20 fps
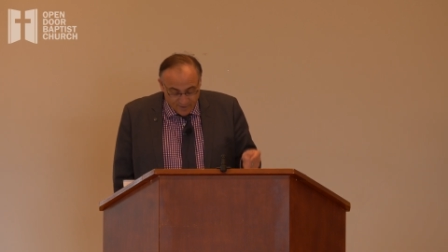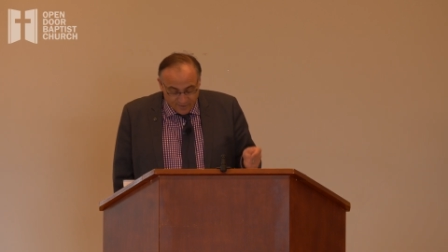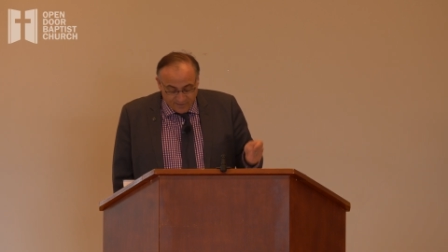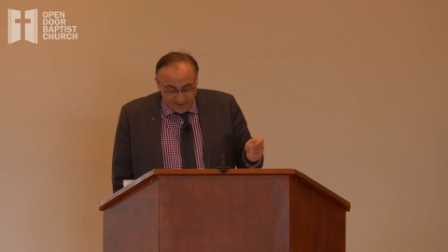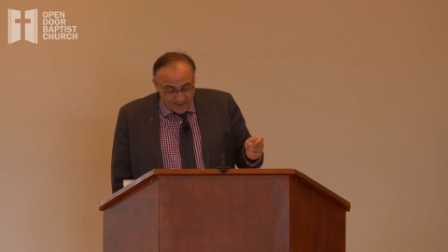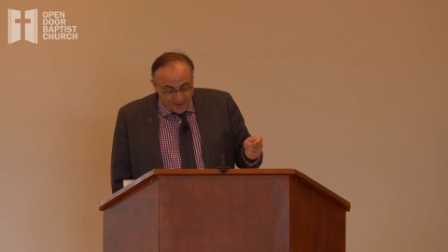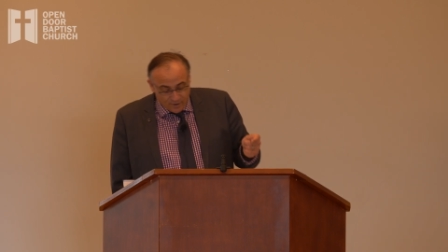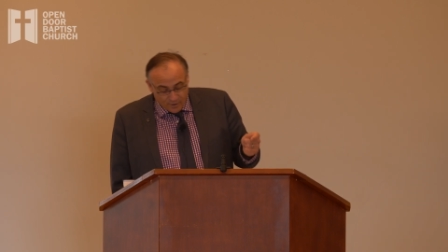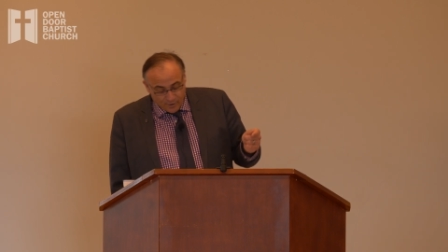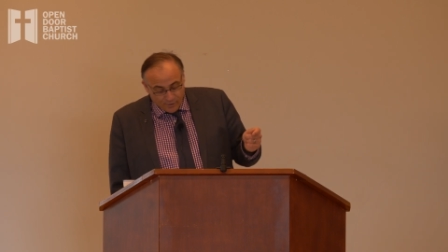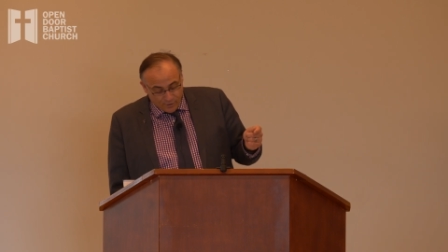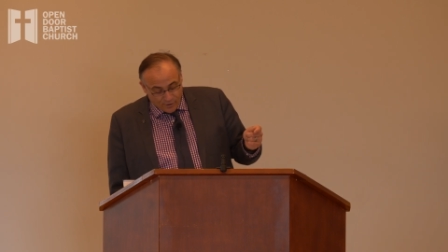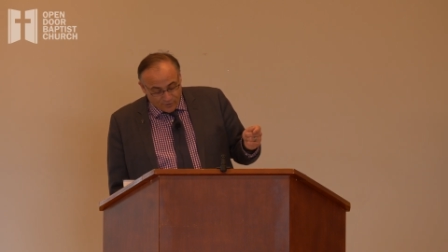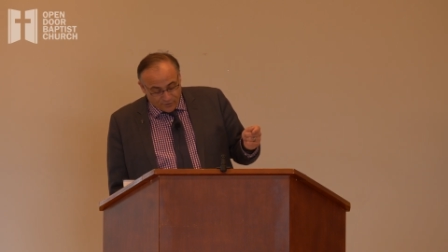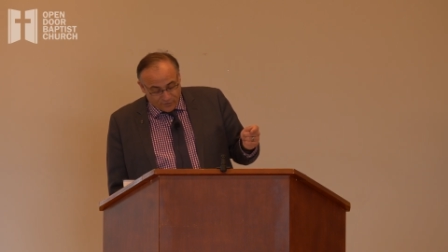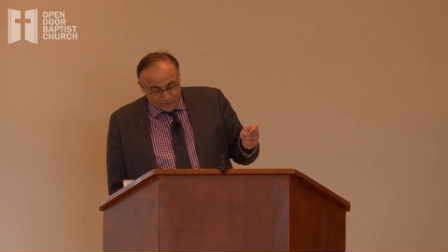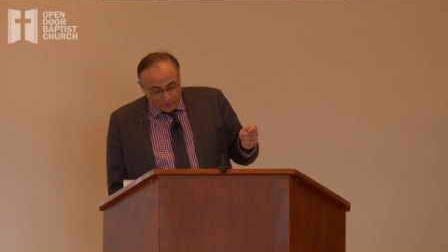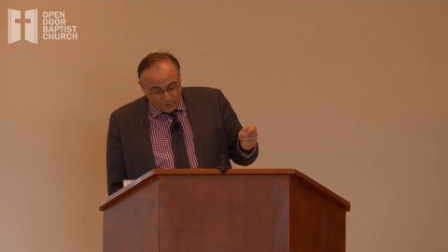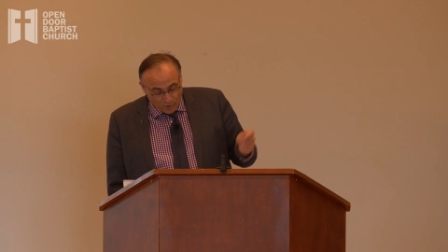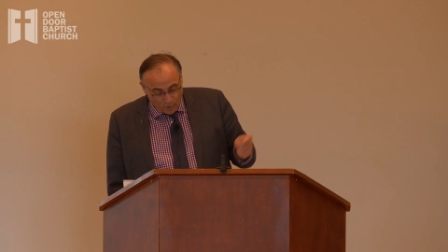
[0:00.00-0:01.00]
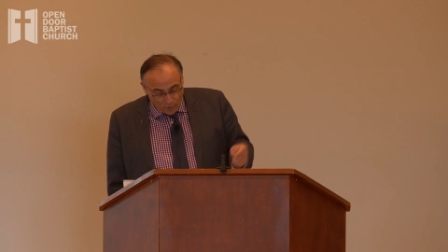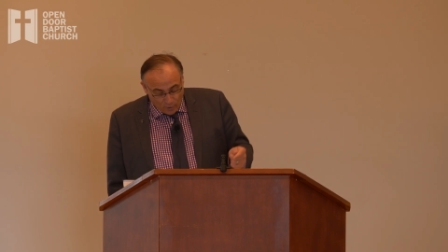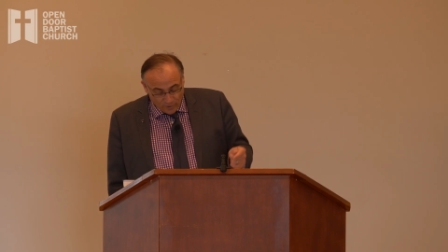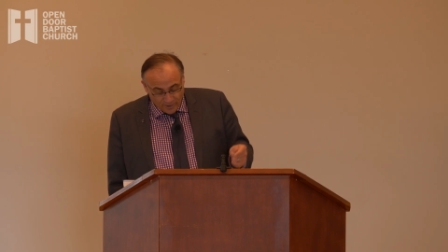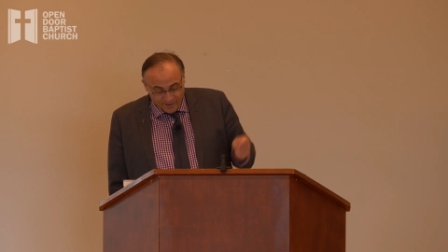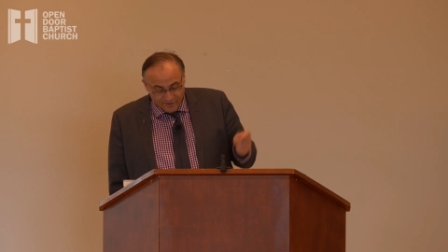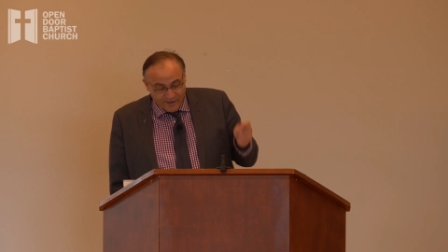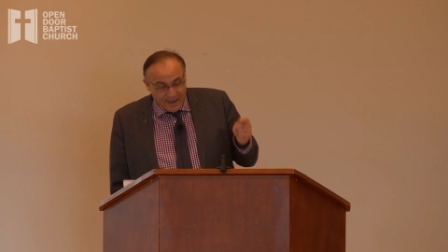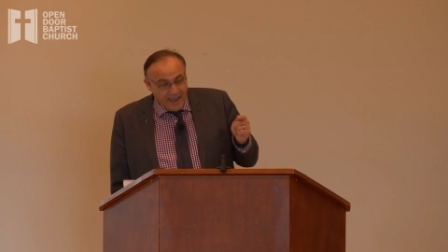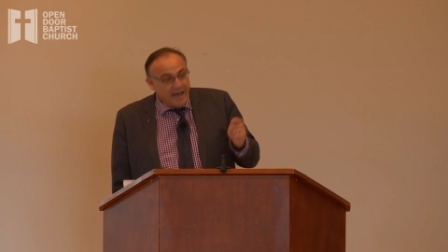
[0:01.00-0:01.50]
the tenor across the
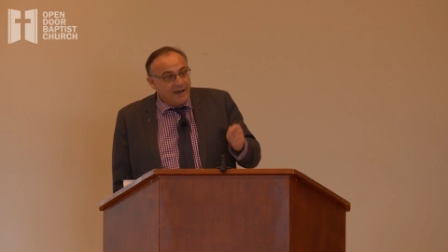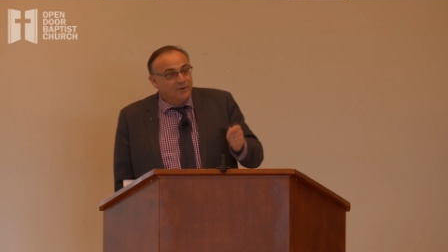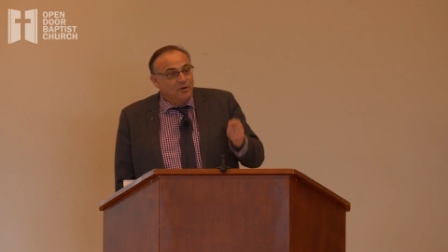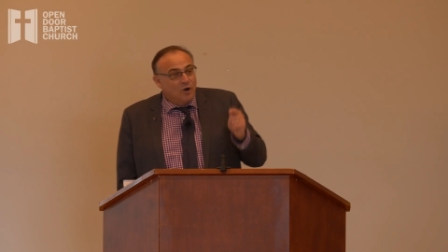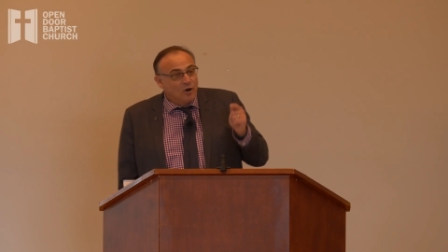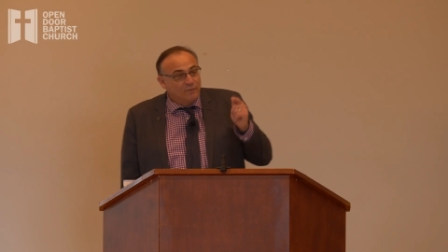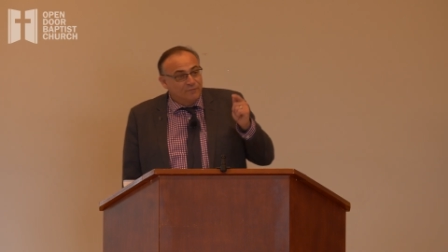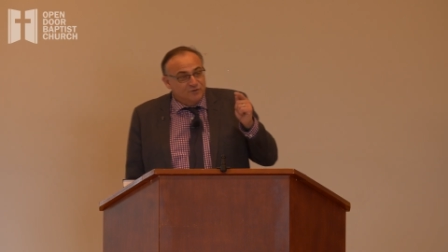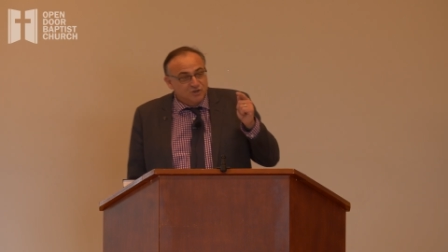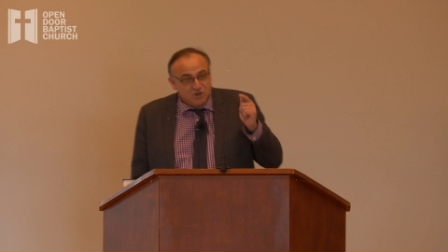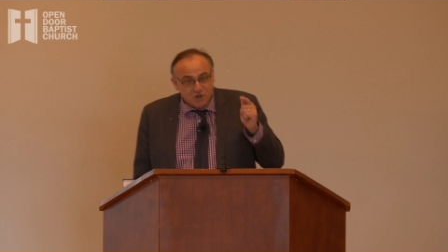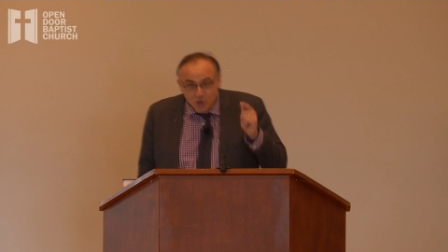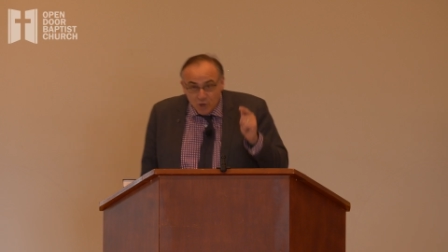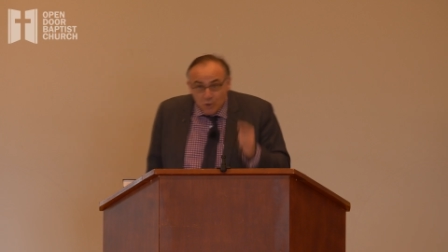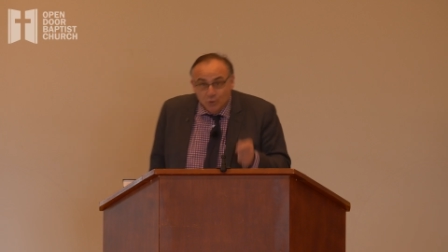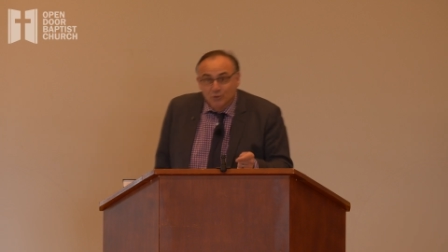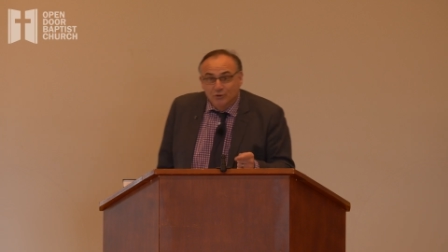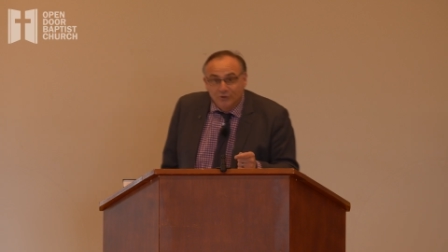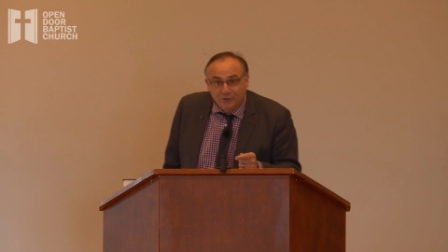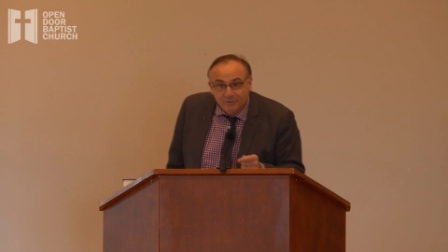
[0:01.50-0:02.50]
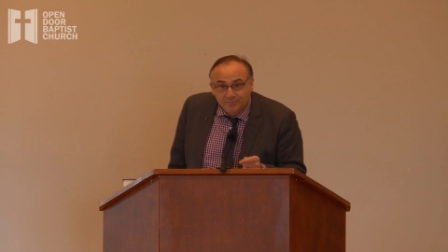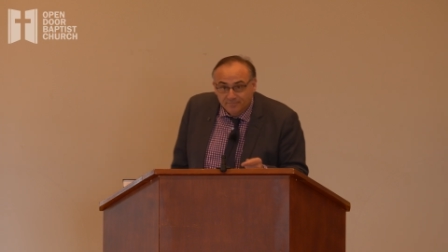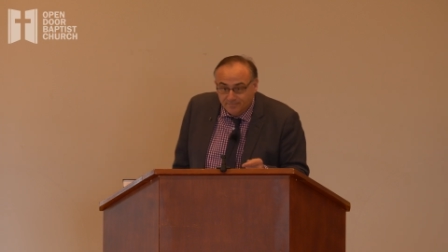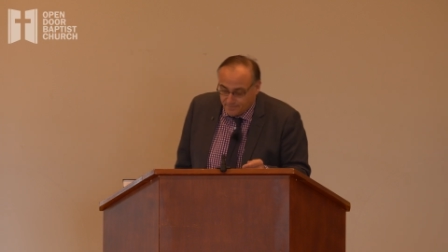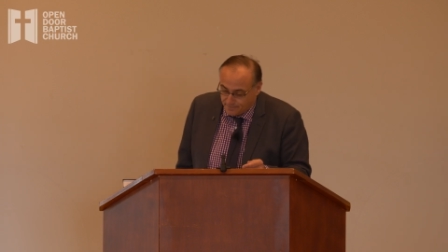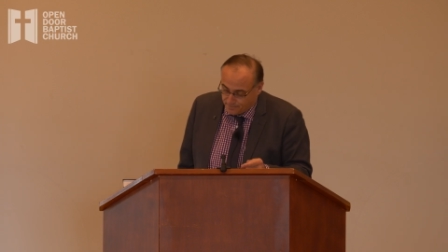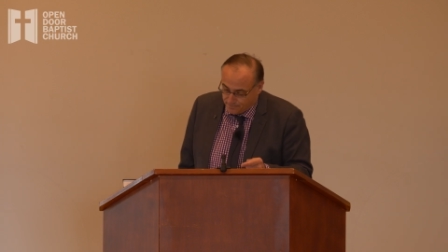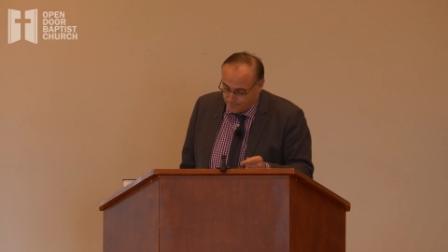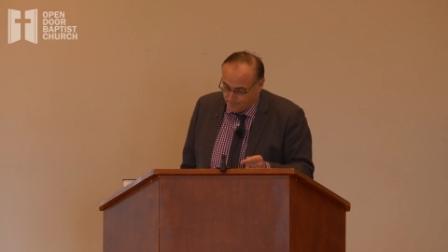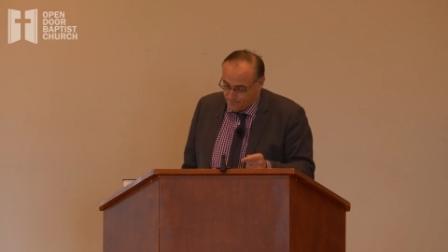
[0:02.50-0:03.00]
hall is out of tune.
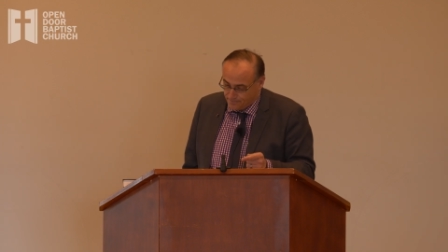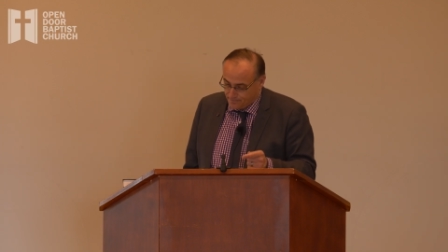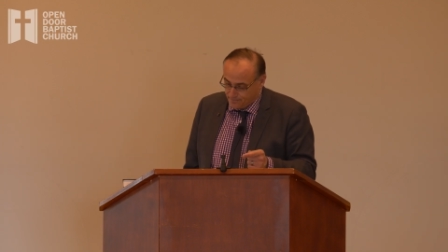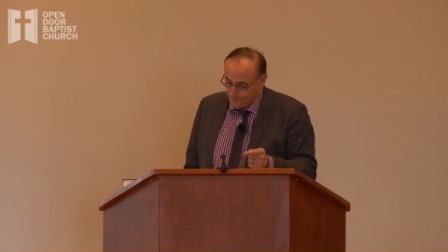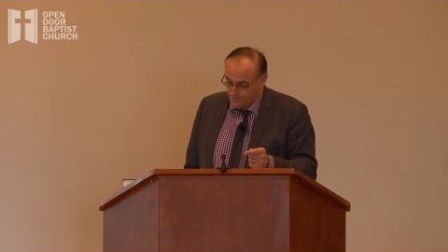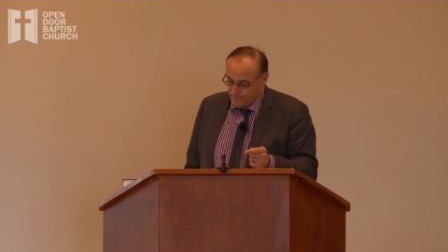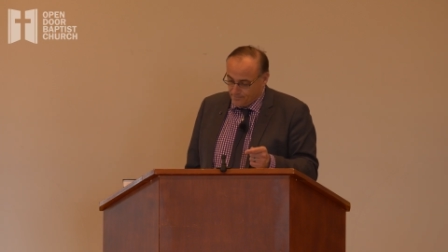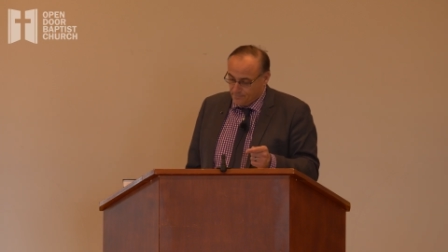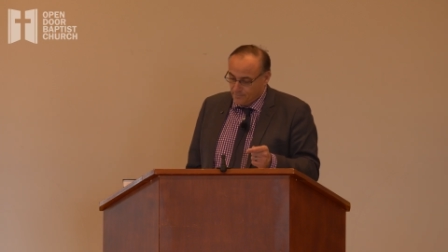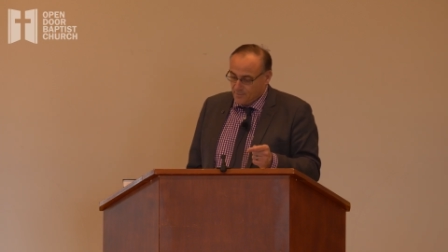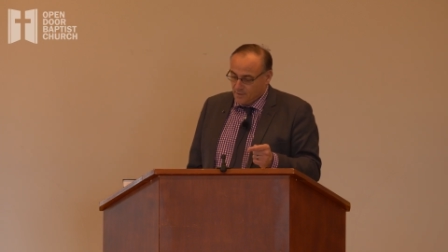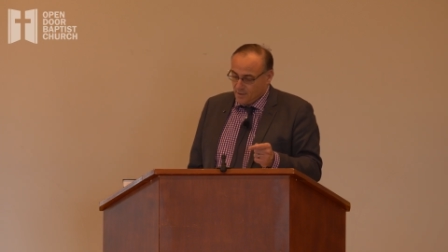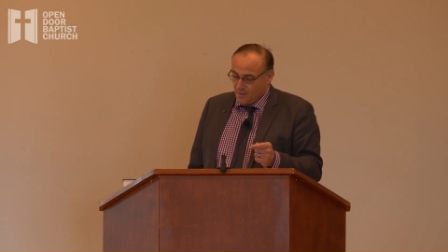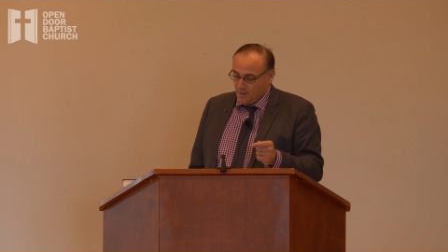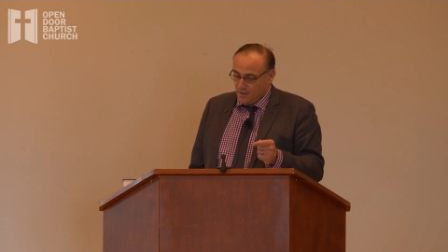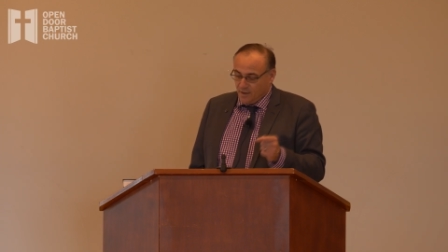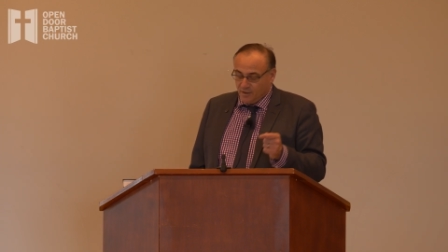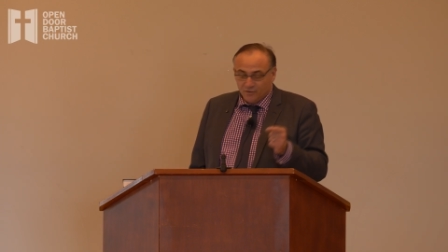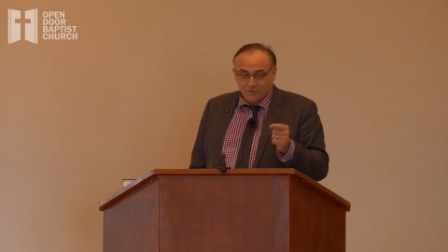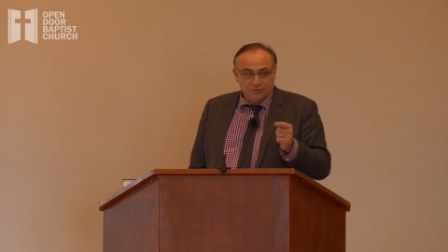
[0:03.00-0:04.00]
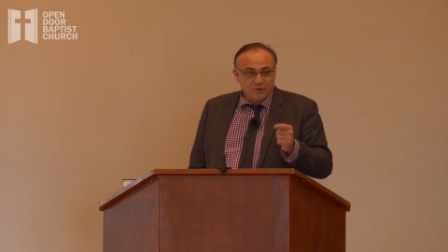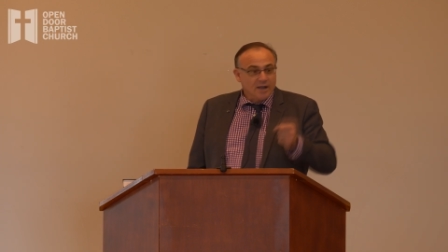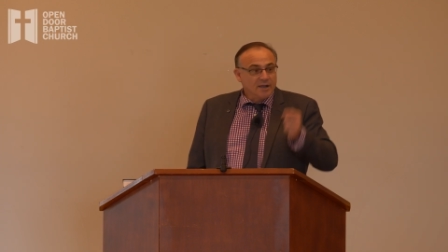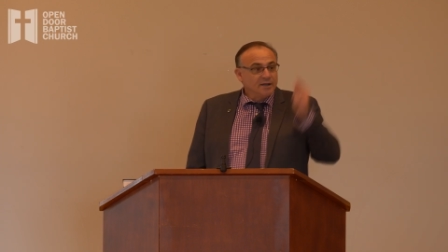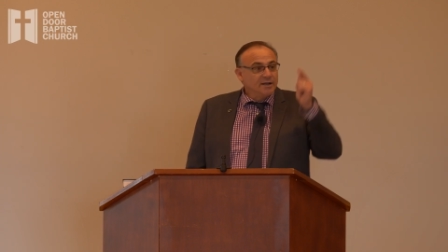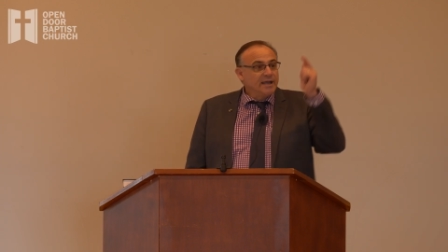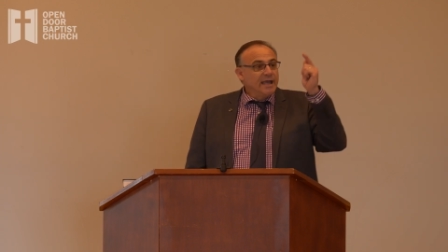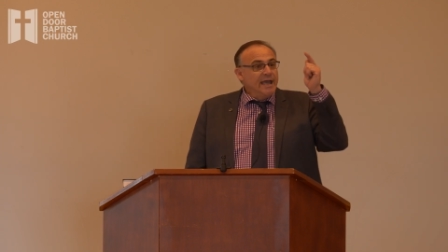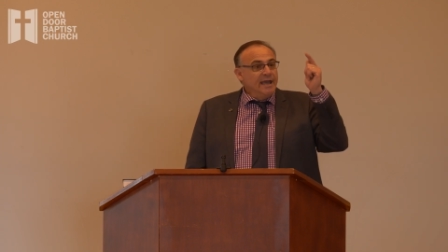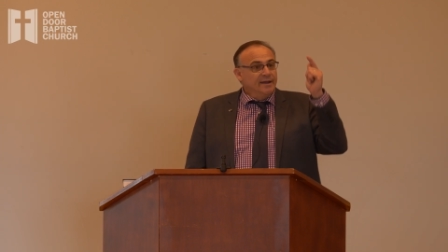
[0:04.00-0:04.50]
He
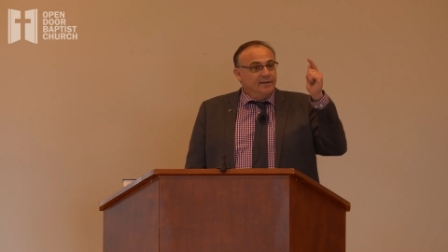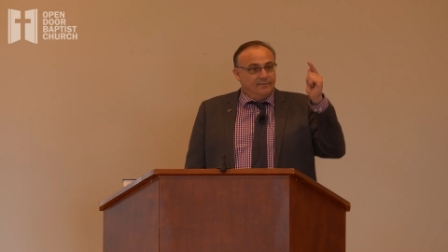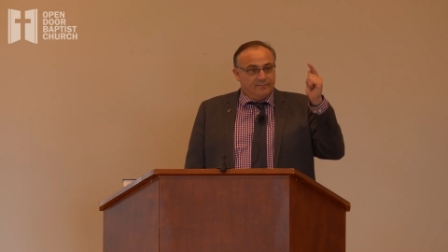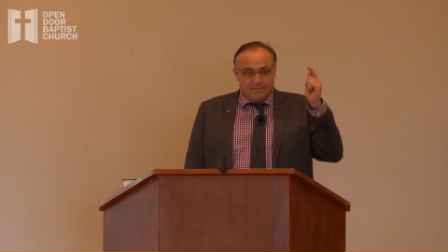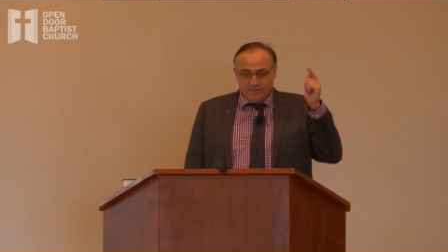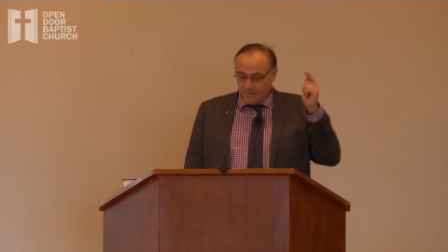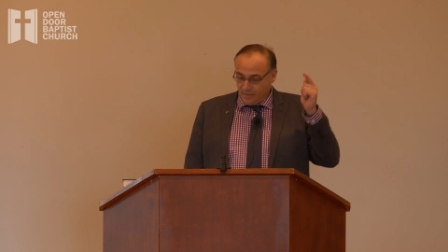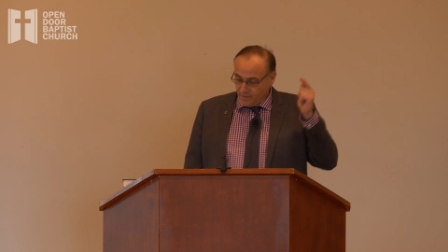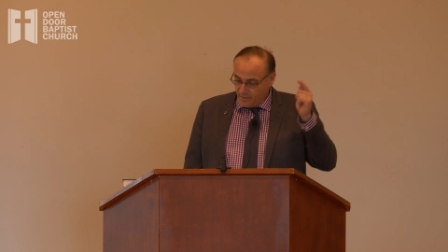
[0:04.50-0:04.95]
struck it again.